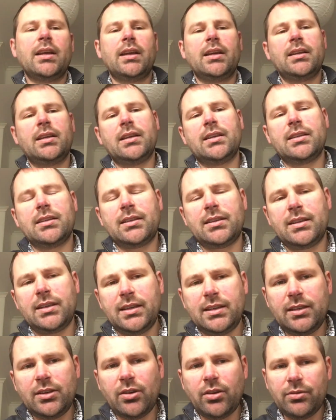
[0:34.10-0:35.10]
and
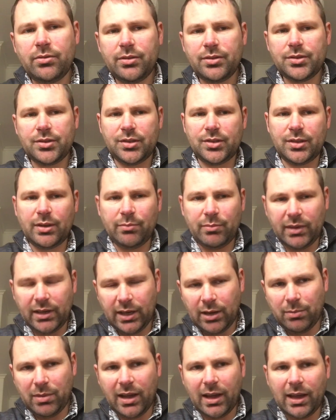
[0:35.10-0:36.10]
he noticed
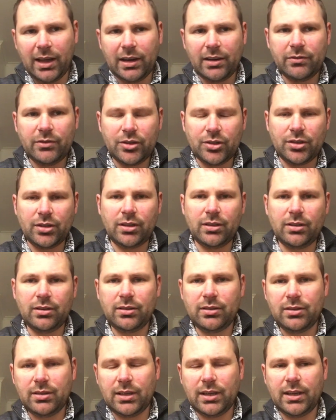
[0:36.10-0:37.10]
something about
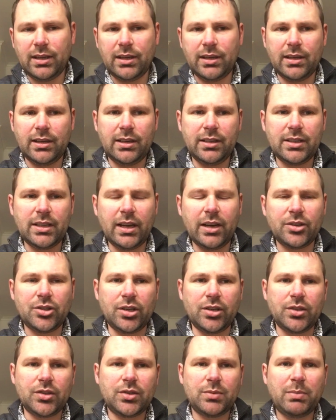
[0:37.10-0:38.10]
artificial
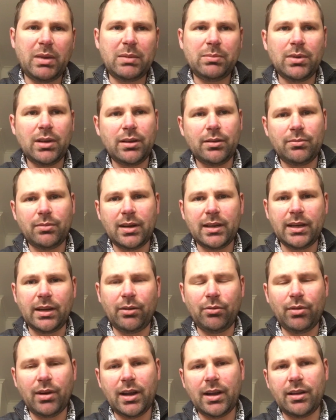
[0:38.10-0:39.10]
intelligence. People are
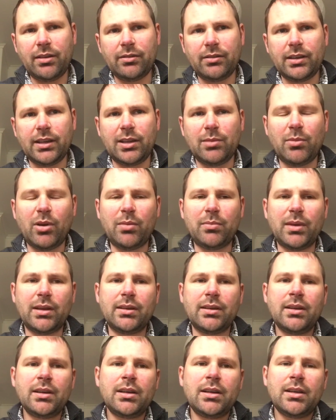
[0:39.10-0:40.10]
running around at the
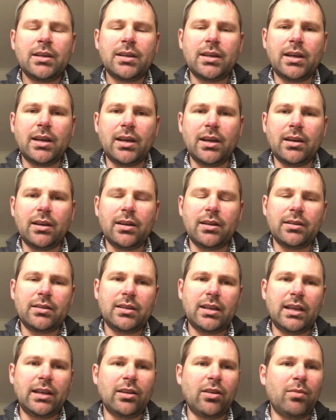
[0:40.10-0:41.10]
moment,
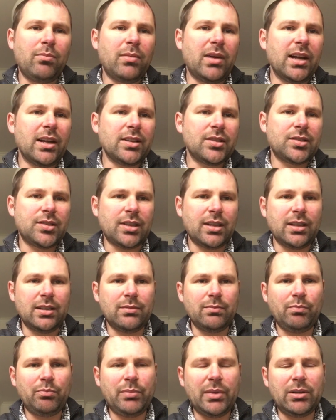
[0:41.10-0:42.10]
Elon Musk
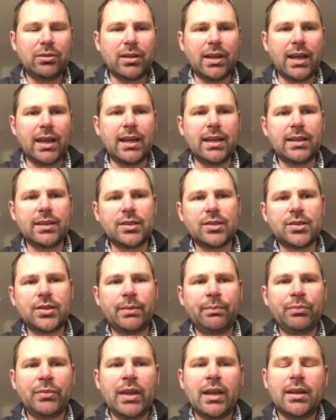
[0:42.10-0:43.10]
and Bill Gates.
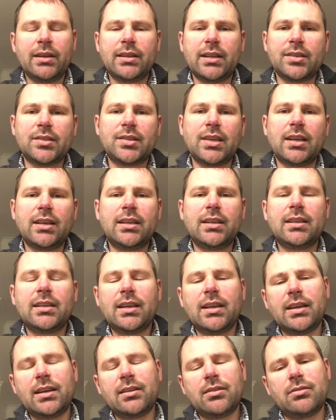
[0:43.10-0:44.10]
They're
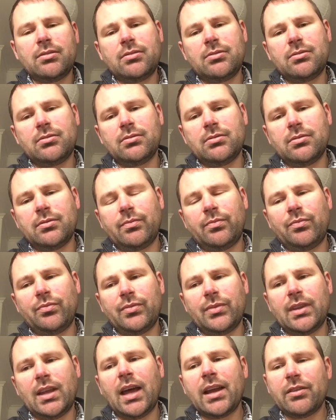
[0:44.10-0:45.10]
saying how
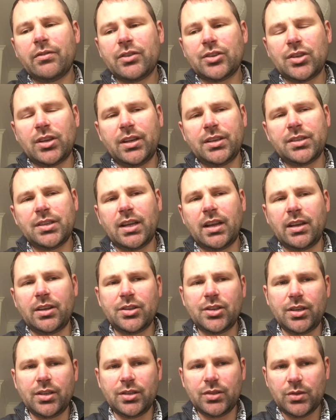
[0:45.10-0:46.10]
artificial
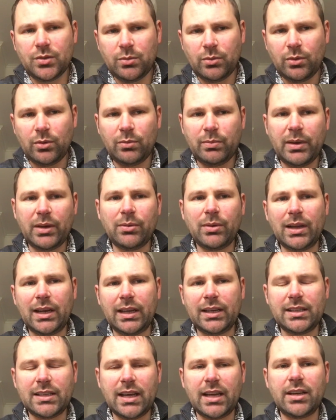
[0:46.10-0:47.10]
intelligence will be
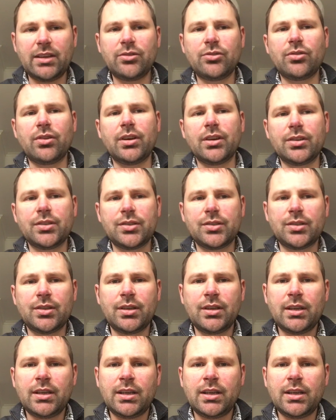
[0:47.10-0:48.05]
really dangerous,